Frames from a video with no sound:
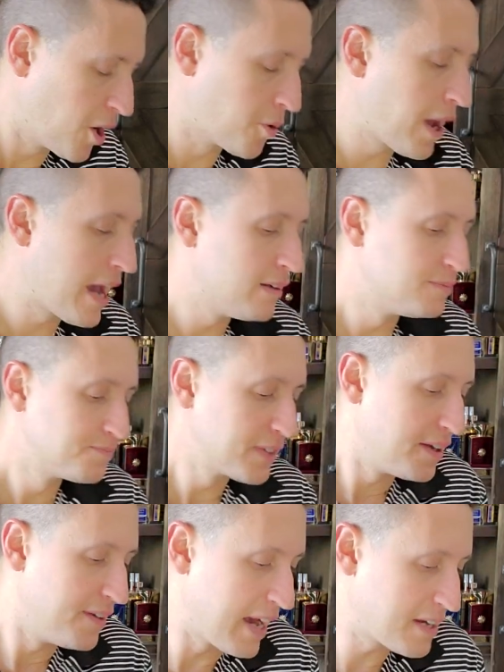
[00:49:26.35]
Okay,
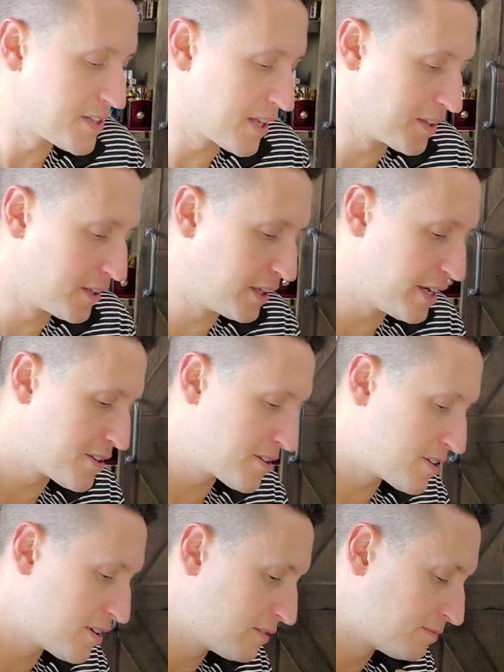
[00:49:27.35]
next on the
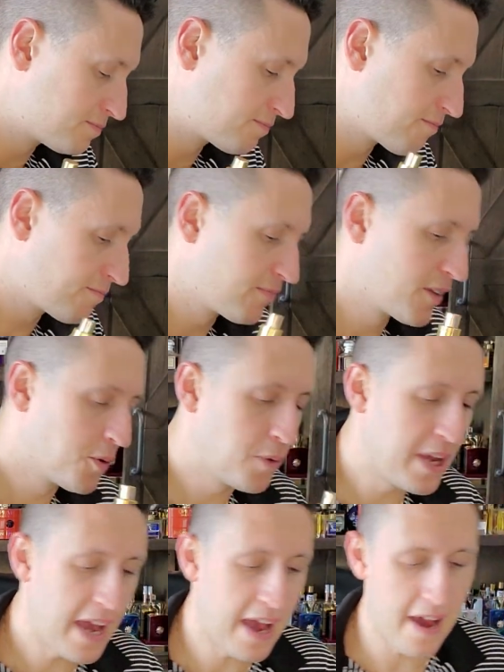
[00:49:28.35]
list,
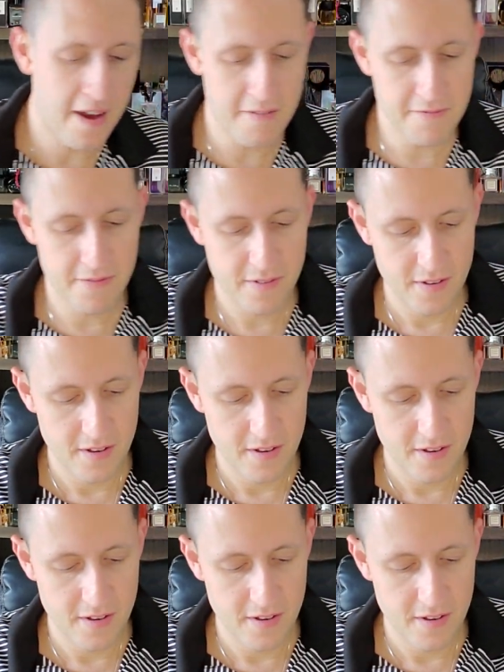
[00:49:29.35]
we have